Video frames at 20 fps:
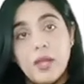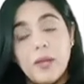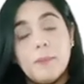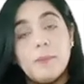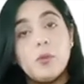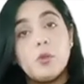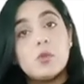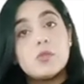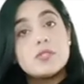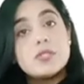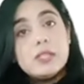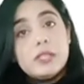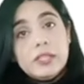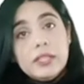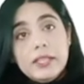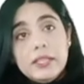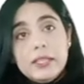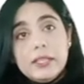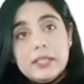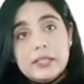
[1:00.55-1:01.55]
because
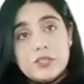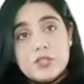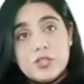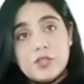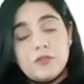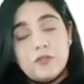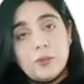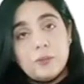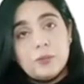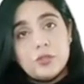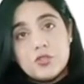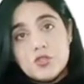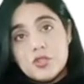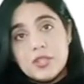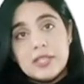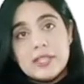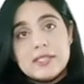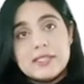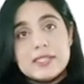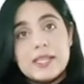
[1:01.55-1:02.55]
green litter from the
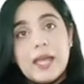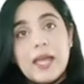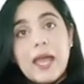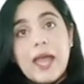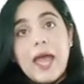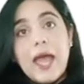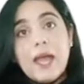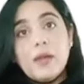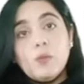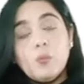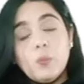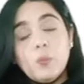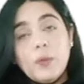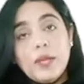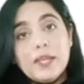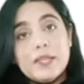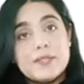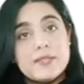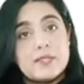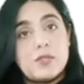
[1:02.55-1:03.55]
trees and
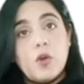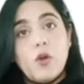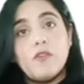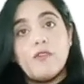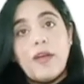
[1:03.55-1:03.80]
waste of